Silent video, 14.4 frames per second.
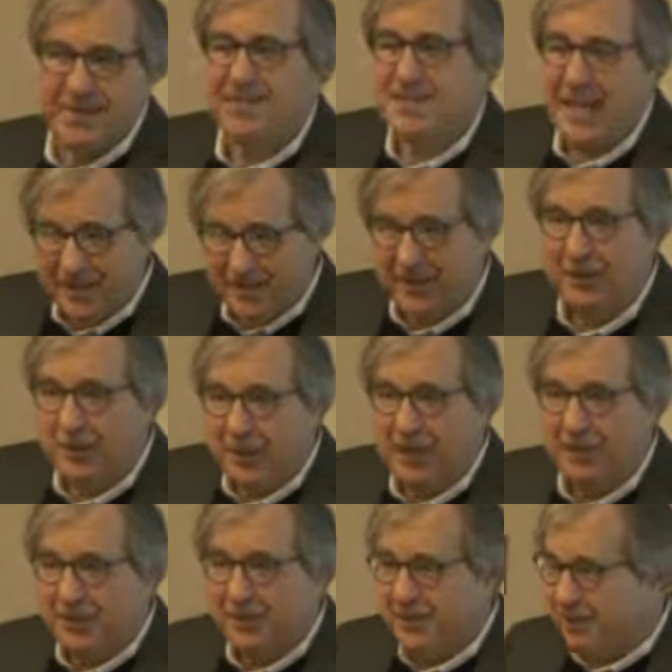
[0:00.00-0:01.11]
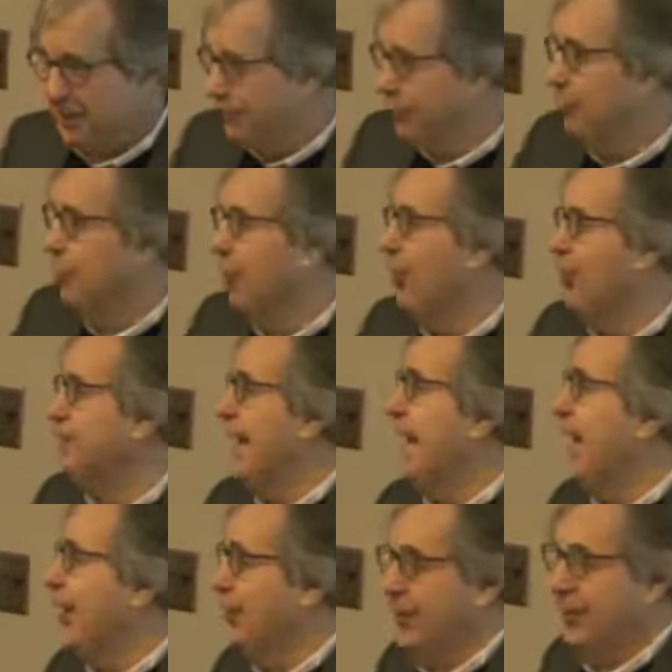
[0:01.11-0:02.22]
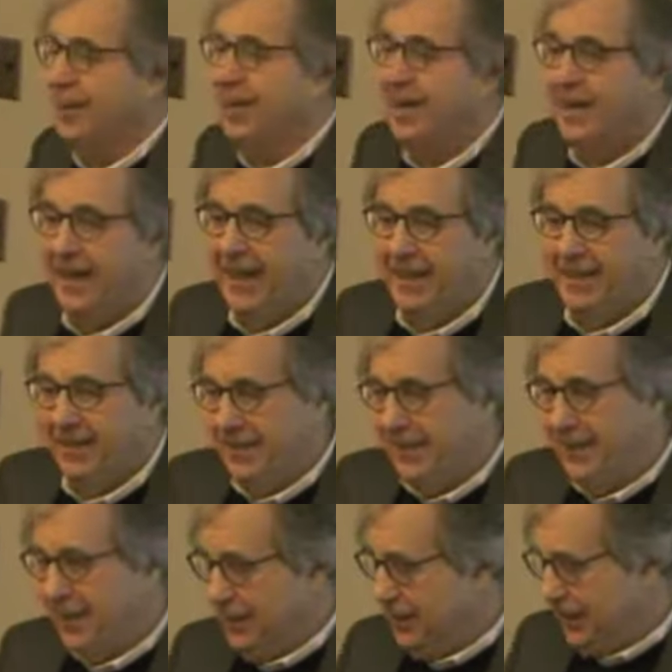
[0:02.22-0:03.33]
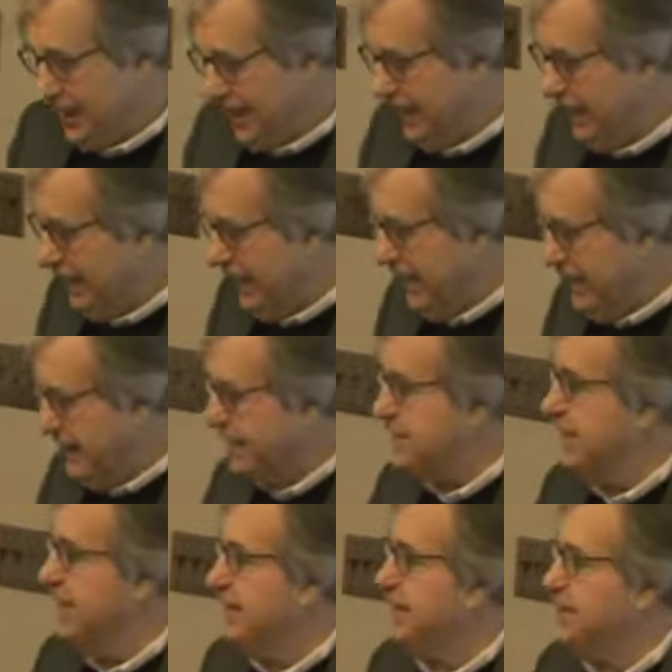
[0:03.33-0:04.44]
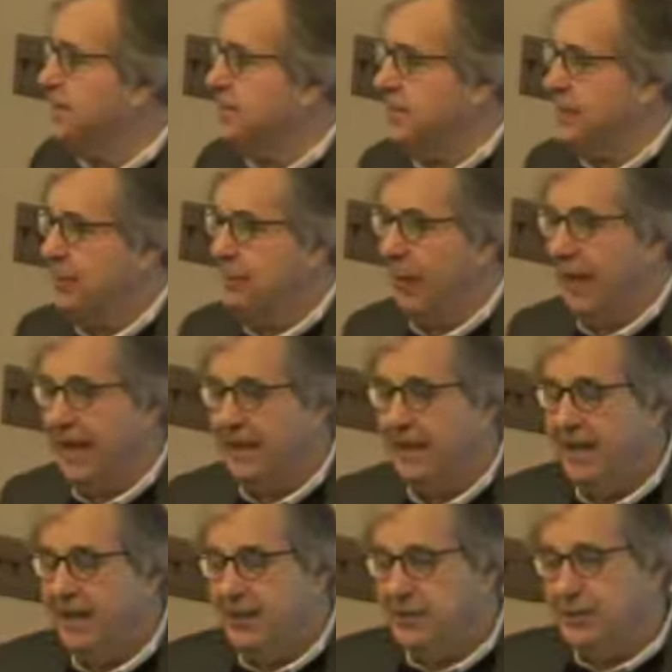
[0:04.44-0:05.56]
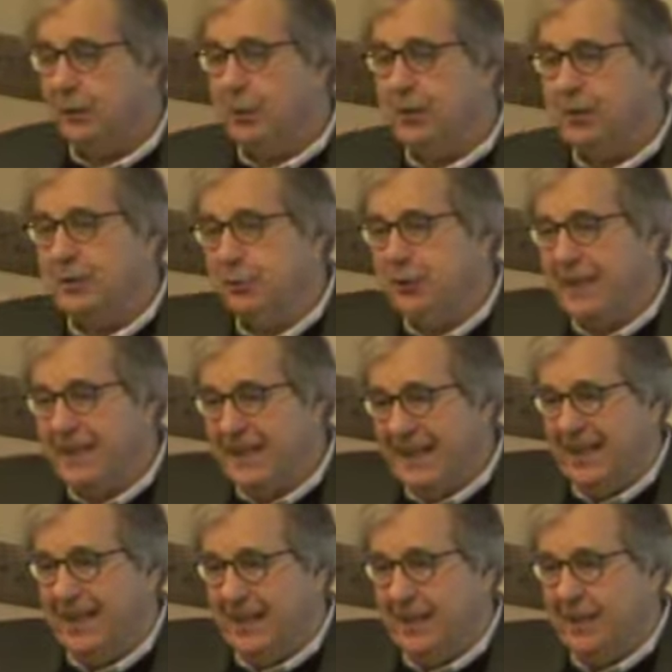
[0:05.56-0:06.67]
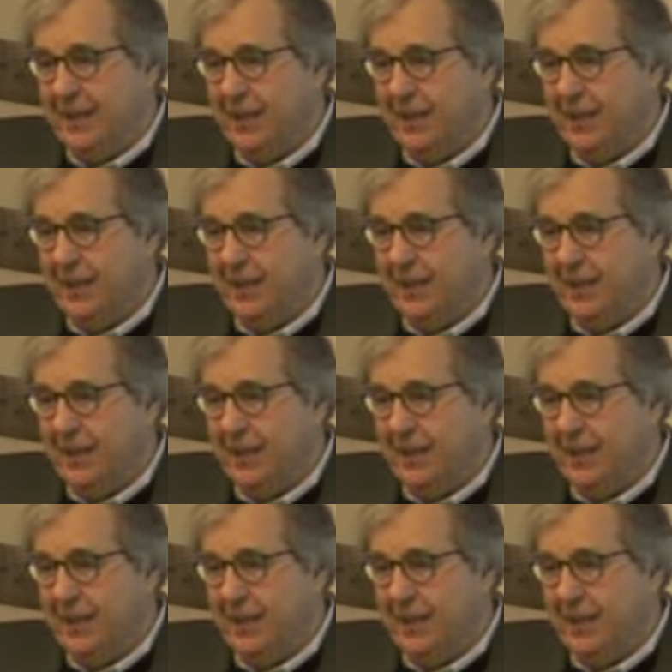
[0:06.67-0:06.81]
that's underground, that you have to walk down, and it didn't seem right. So what we did,